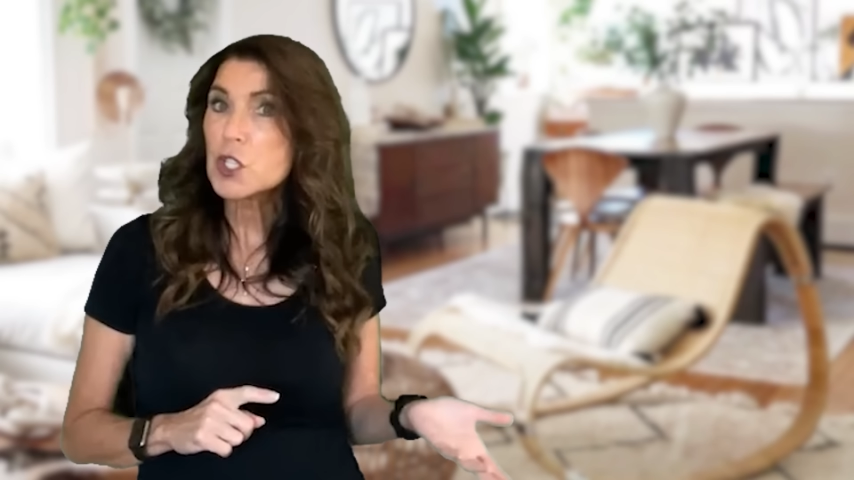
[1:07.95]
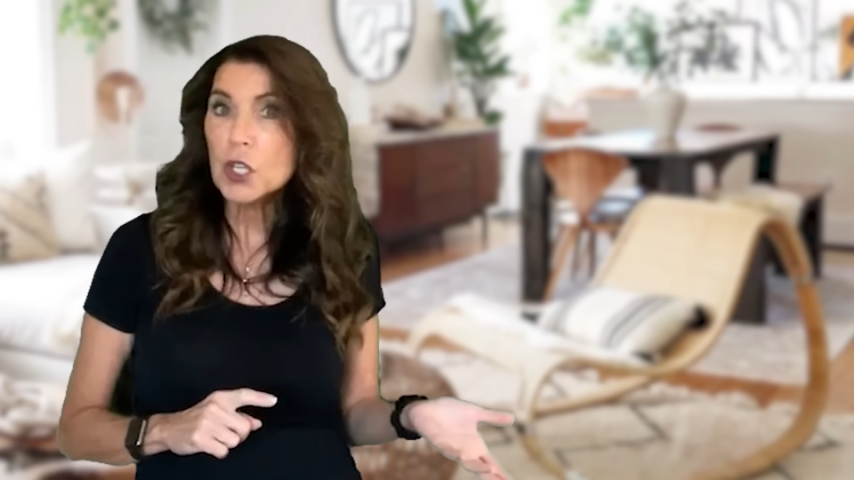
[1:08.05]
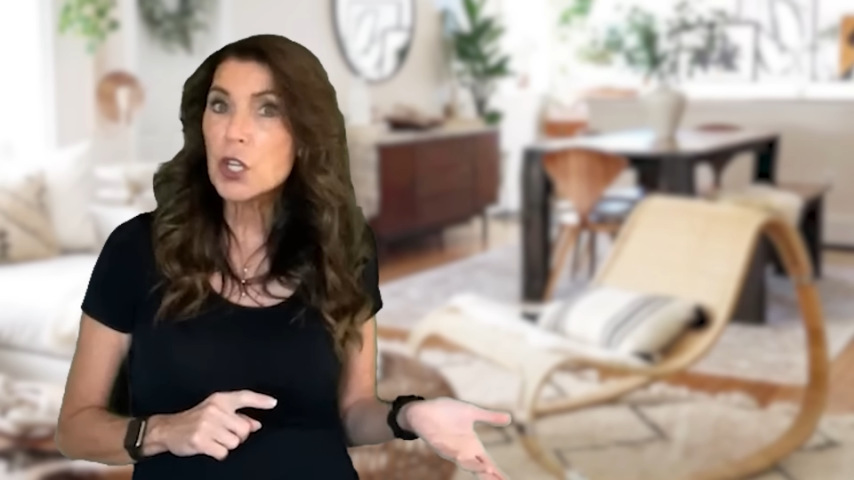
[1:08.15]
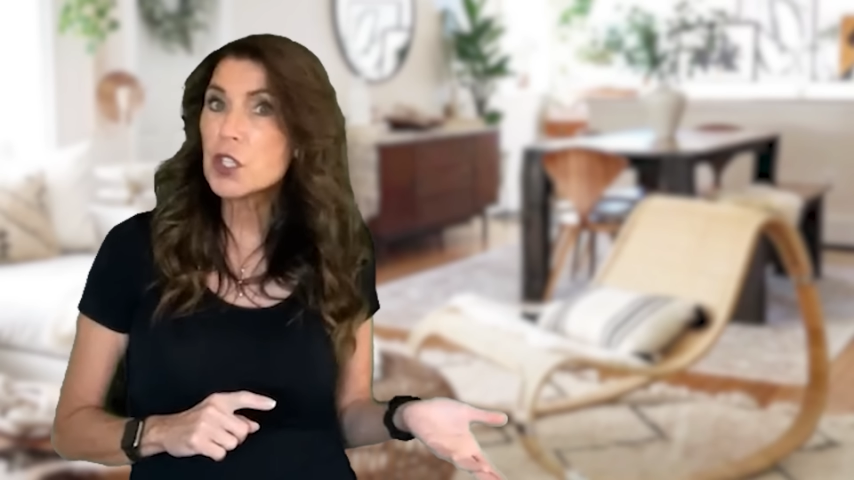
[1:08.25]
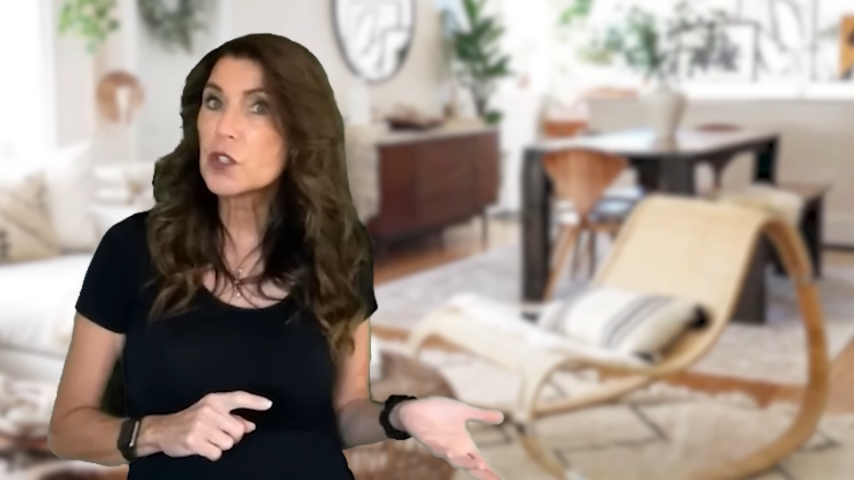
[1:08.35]

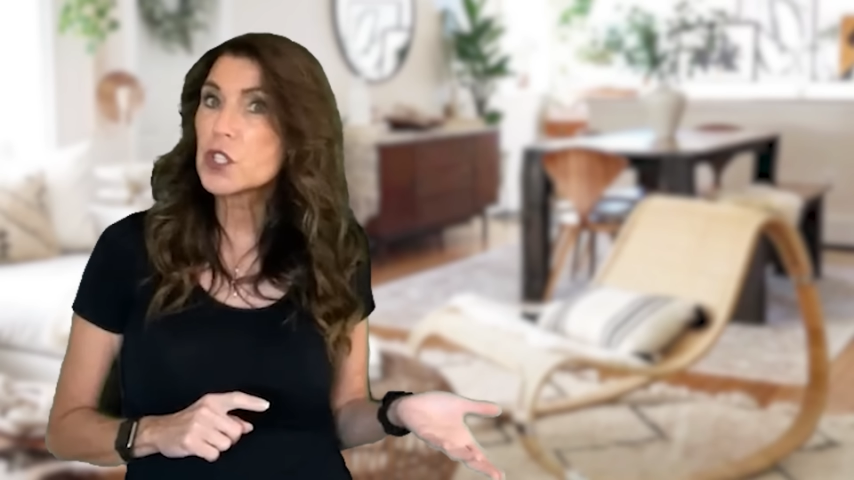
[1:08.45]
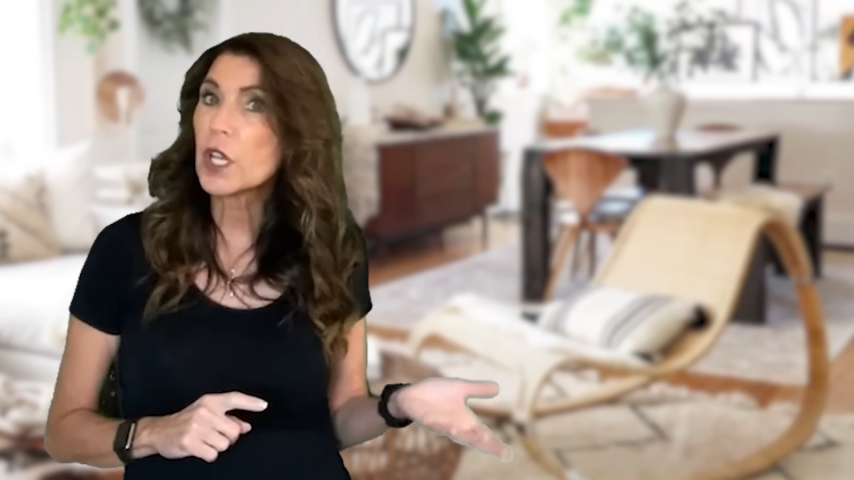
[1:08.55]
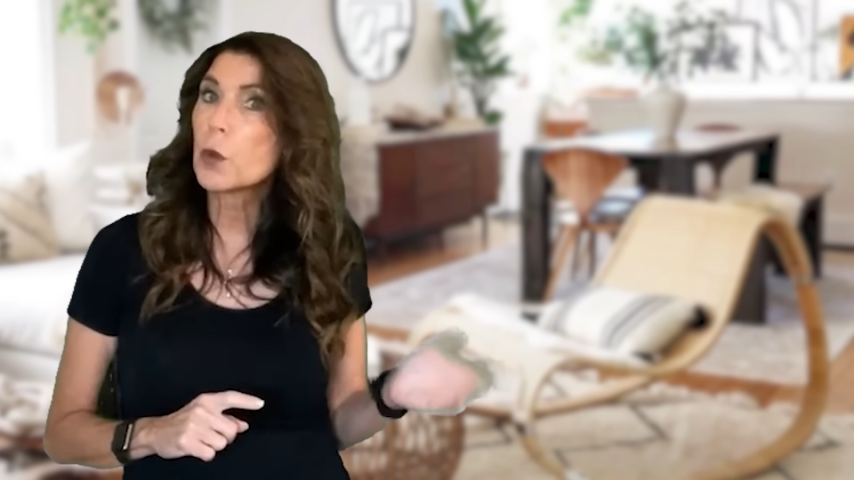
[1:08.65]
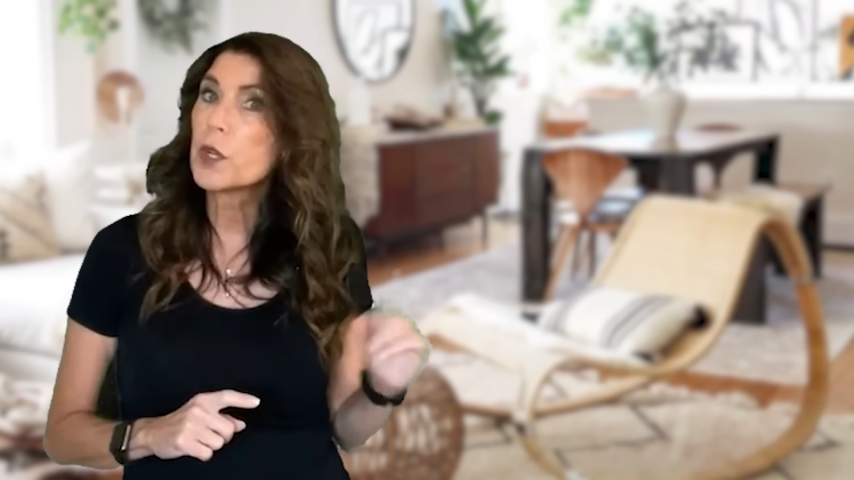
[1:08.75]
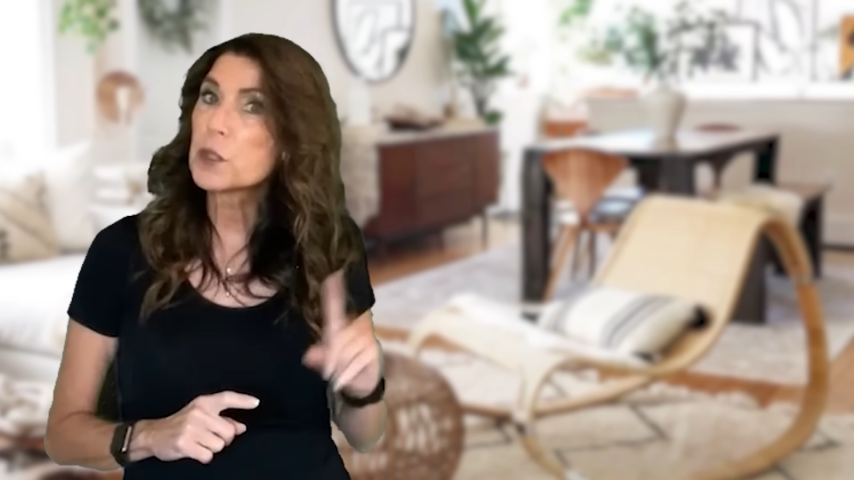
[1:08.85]
sure you
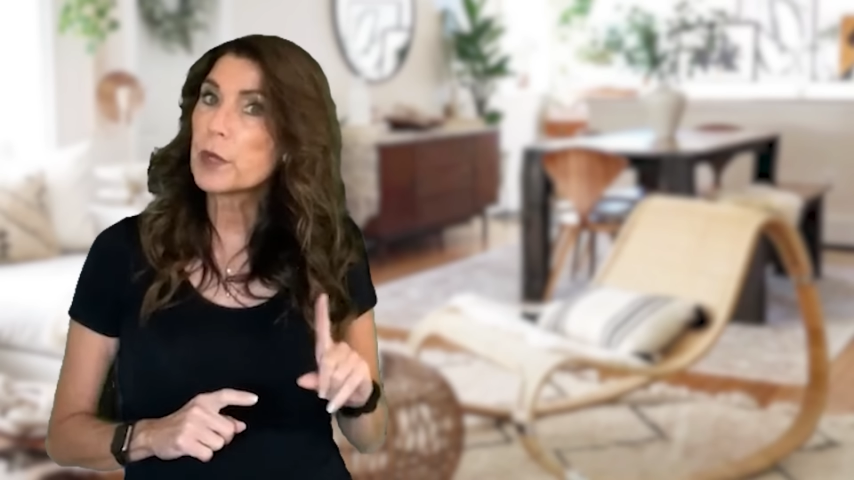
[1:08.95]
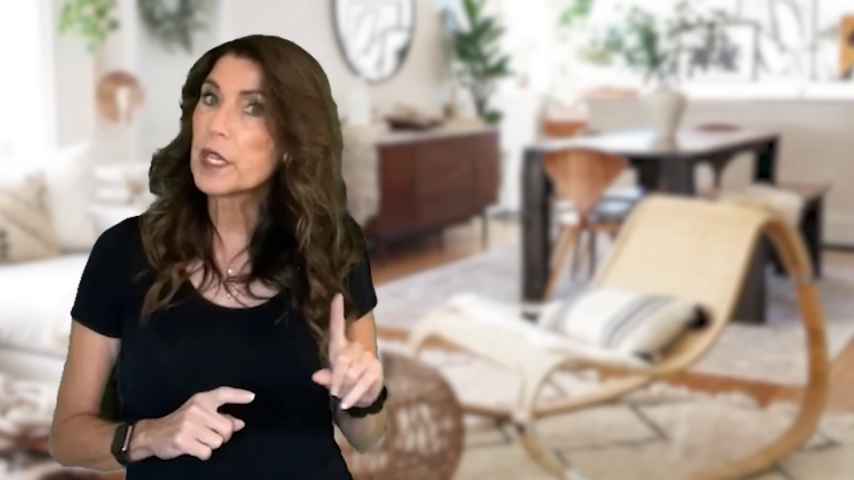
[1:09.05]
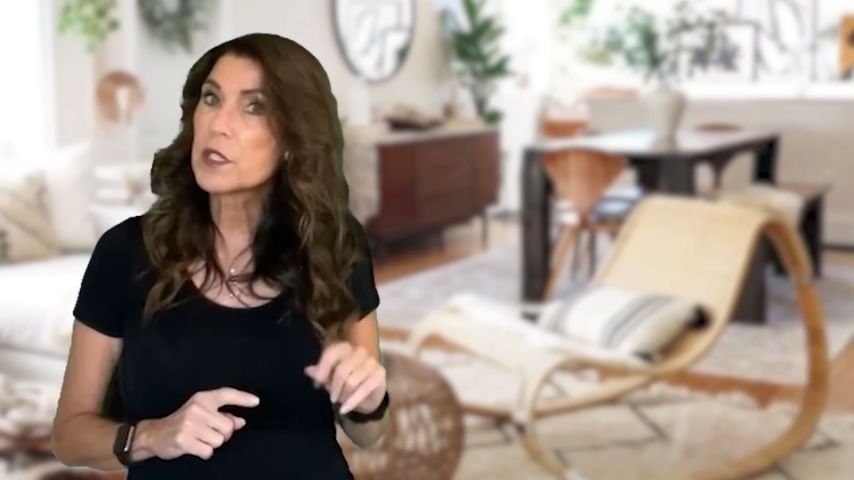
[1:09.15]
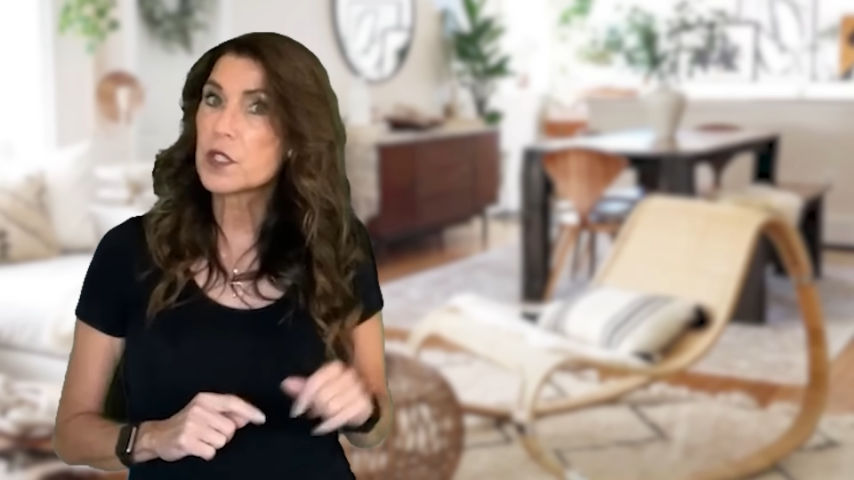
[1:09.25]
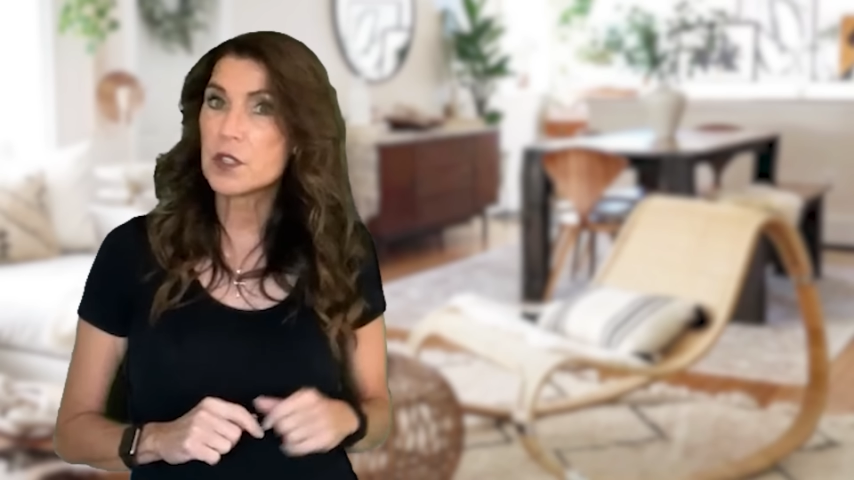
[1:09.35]
check which
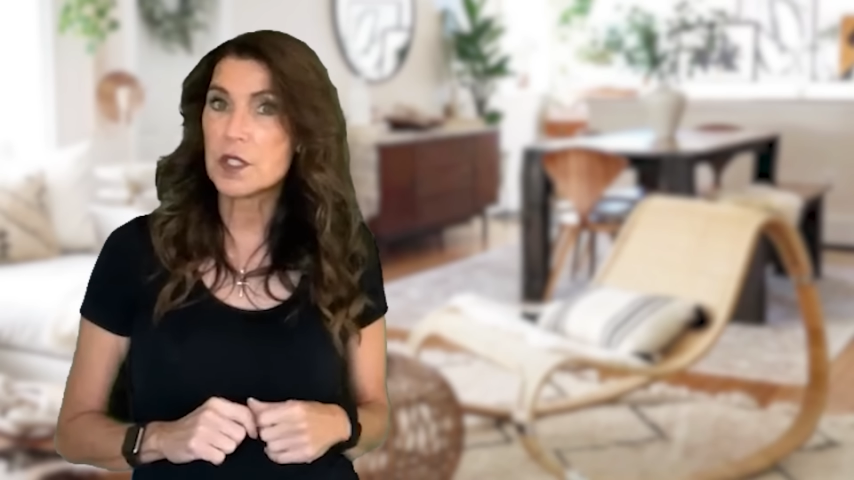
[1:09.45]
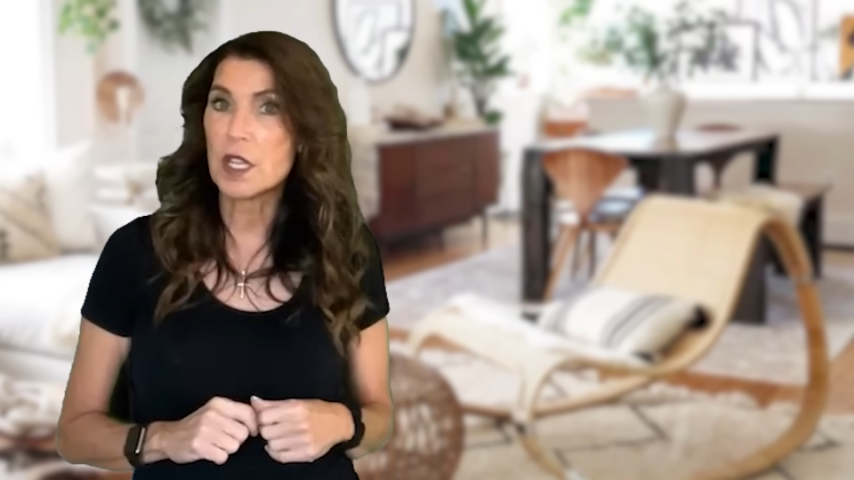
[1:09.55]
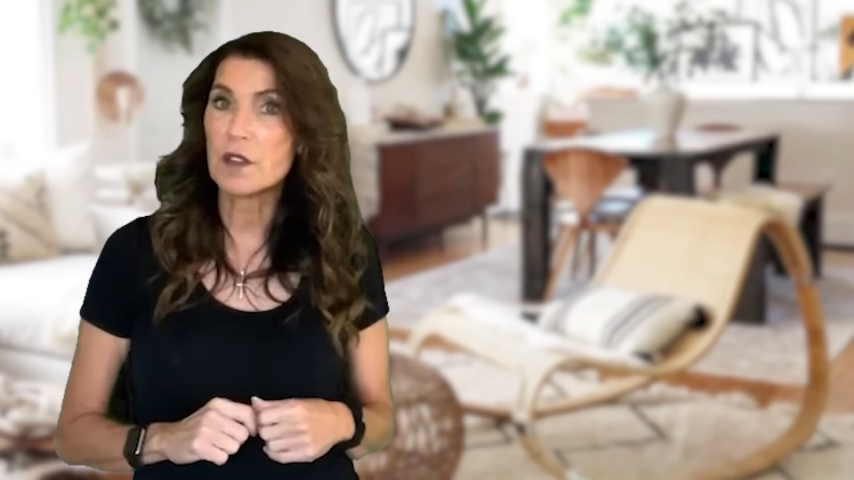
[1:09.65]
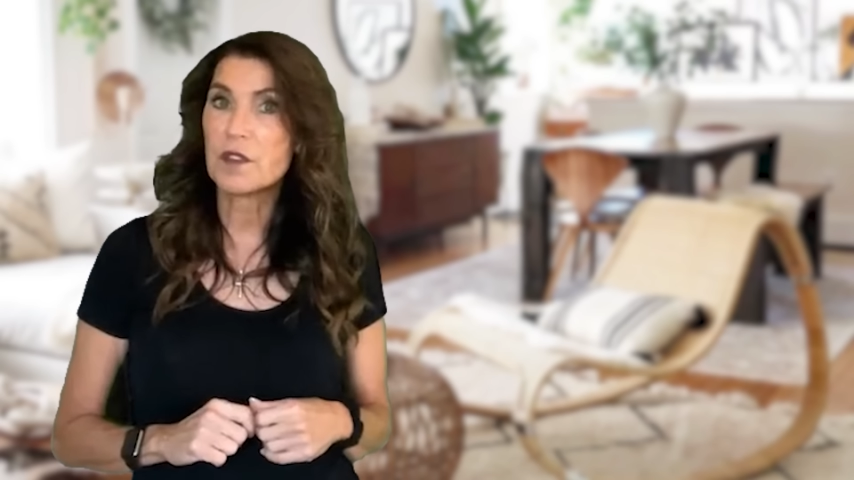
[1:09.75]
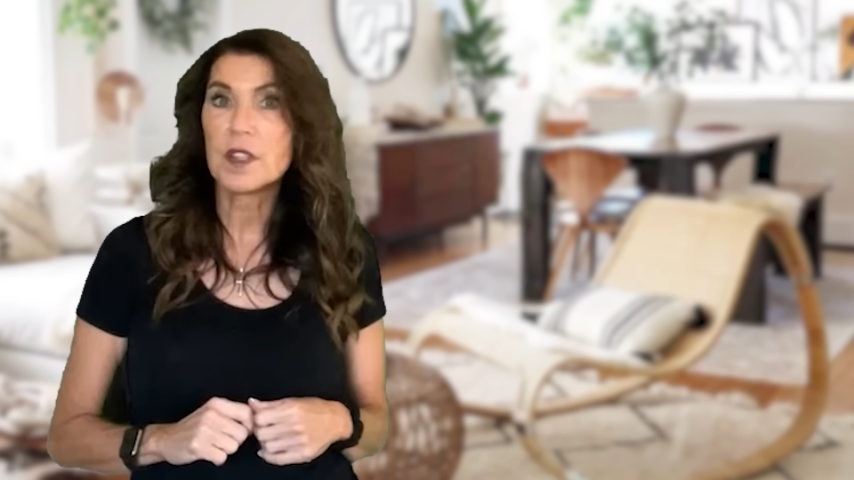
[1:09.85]
plants are
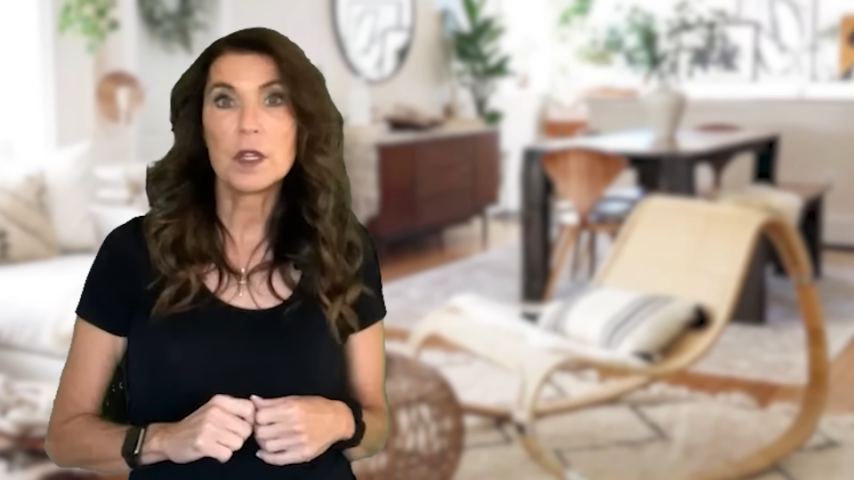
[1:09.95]
safe